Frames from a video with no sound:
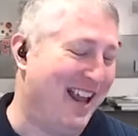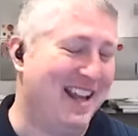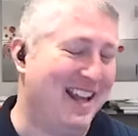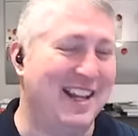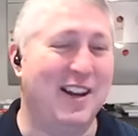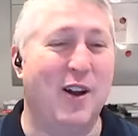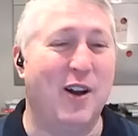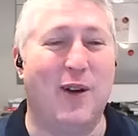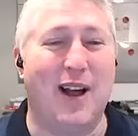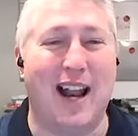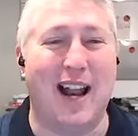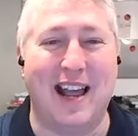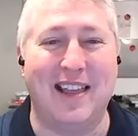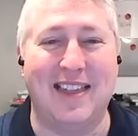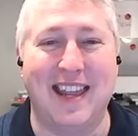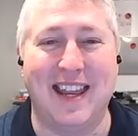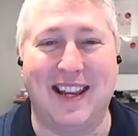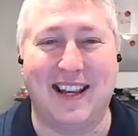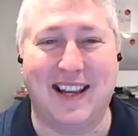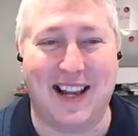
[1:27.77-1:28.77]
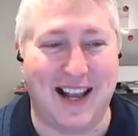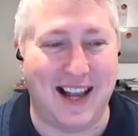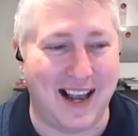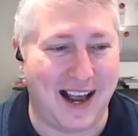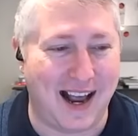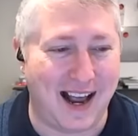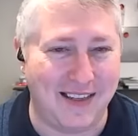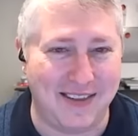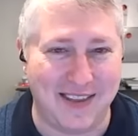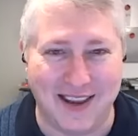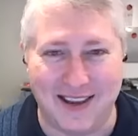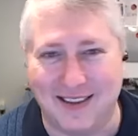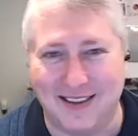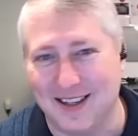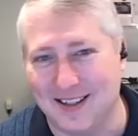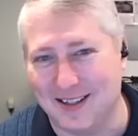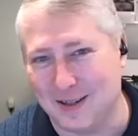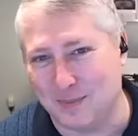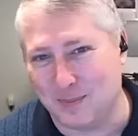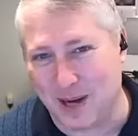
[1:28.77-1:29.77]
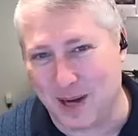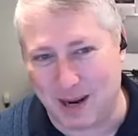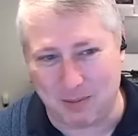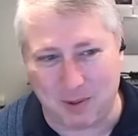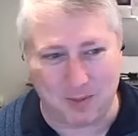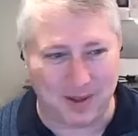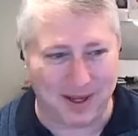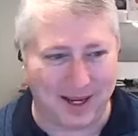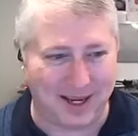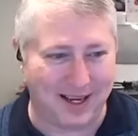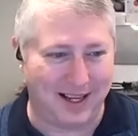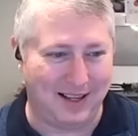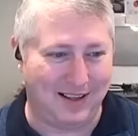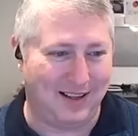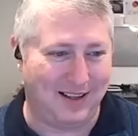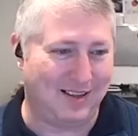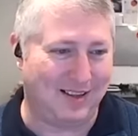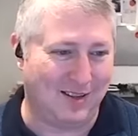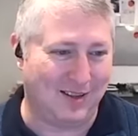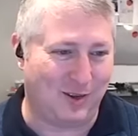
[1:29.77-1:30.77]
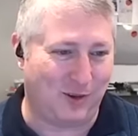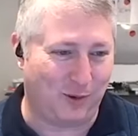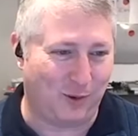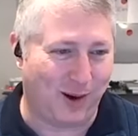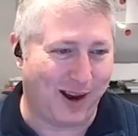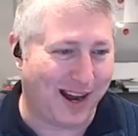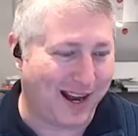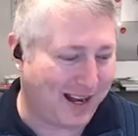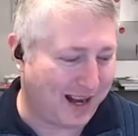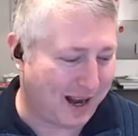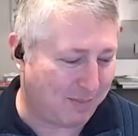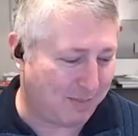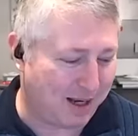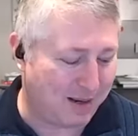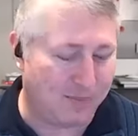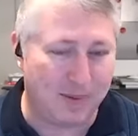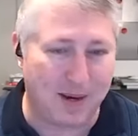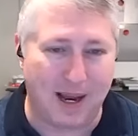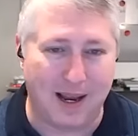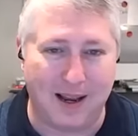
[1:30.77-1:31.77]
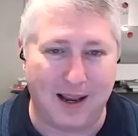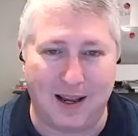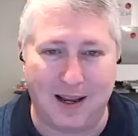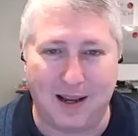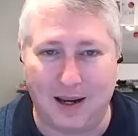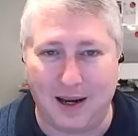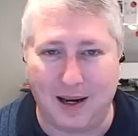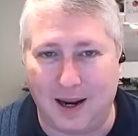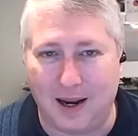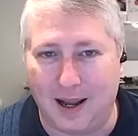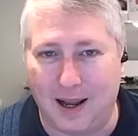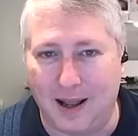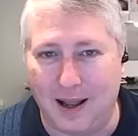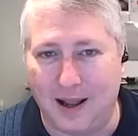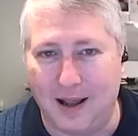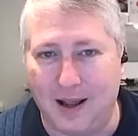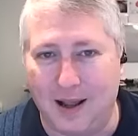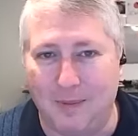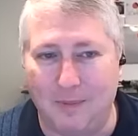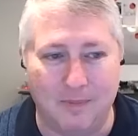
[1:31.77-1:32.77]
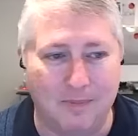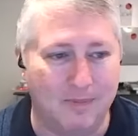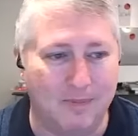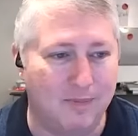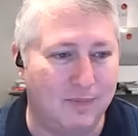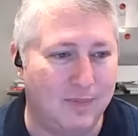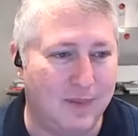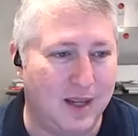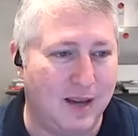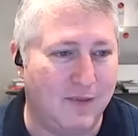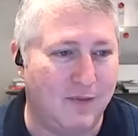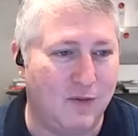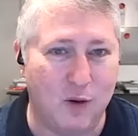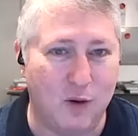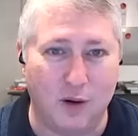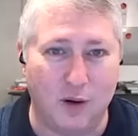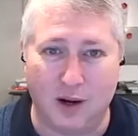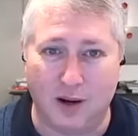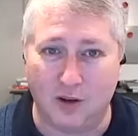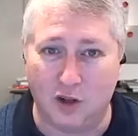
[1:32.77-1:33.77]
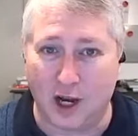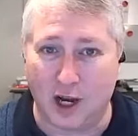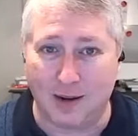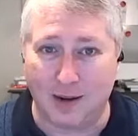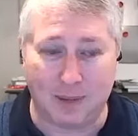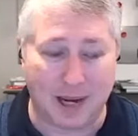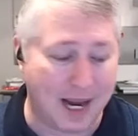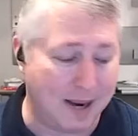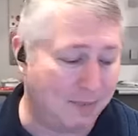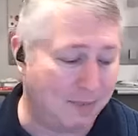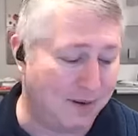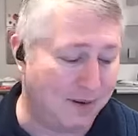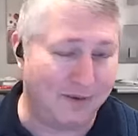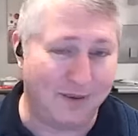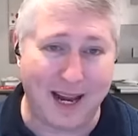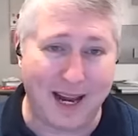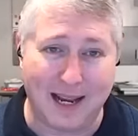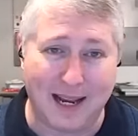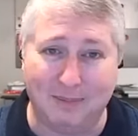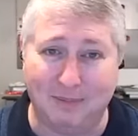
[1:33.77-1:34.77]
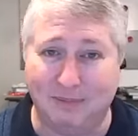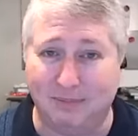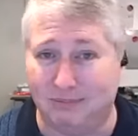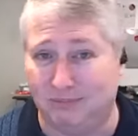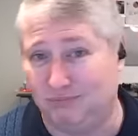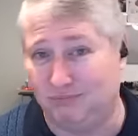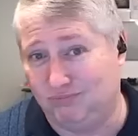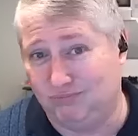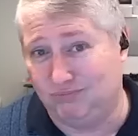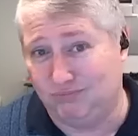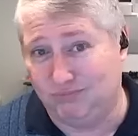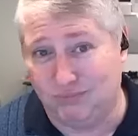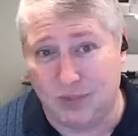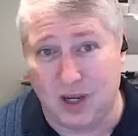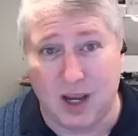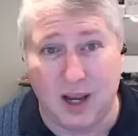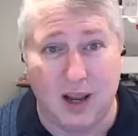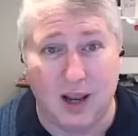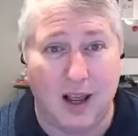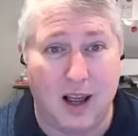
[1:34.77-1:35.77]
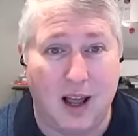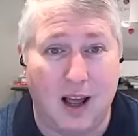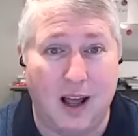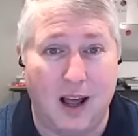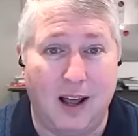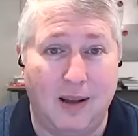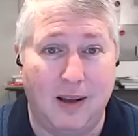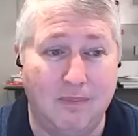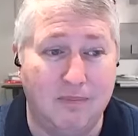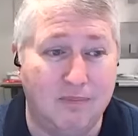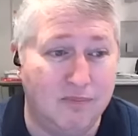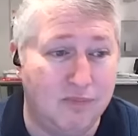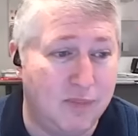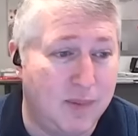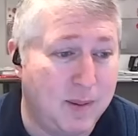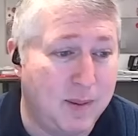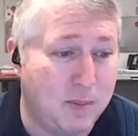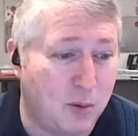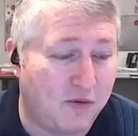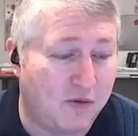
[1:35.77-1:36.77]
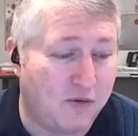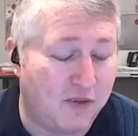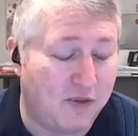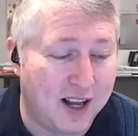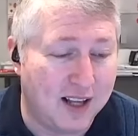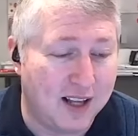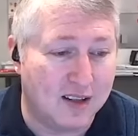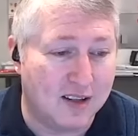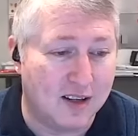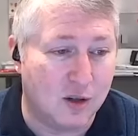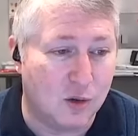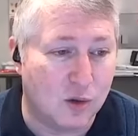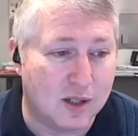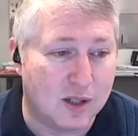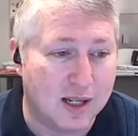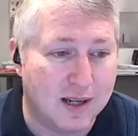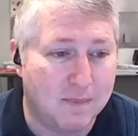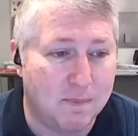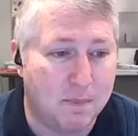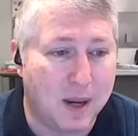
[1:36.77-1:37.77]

You know what? I think uh, I think this is probably uh, this is great. I mean, uh, um, if you're a John Piper fan, um, people will find this interesting.